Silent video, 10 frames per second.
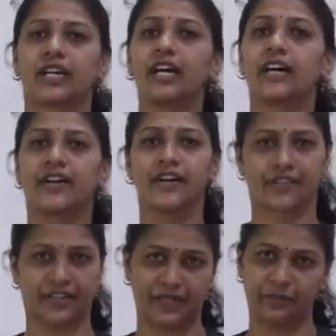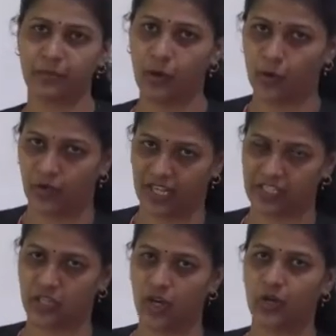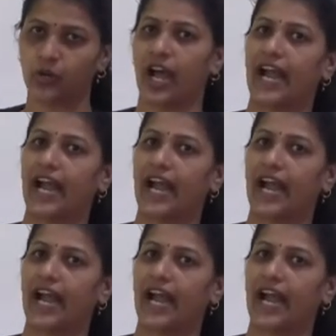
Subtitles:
the rainbow. Yes or no?